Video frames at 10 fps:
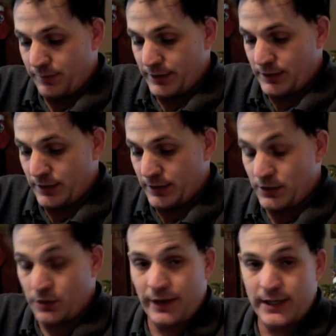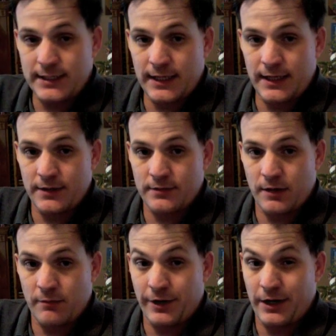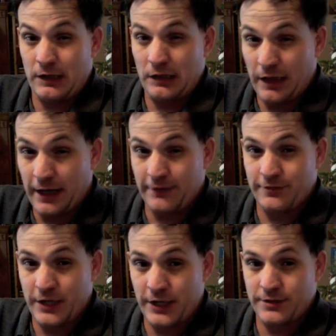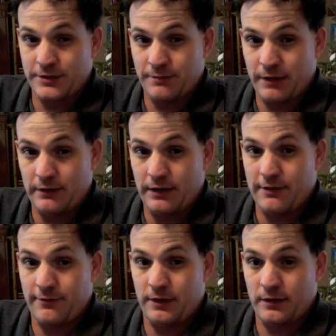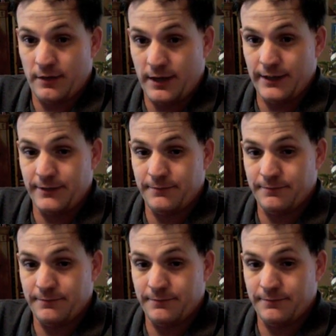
but 2010 is going to bring a lot of changes in my life, a lot.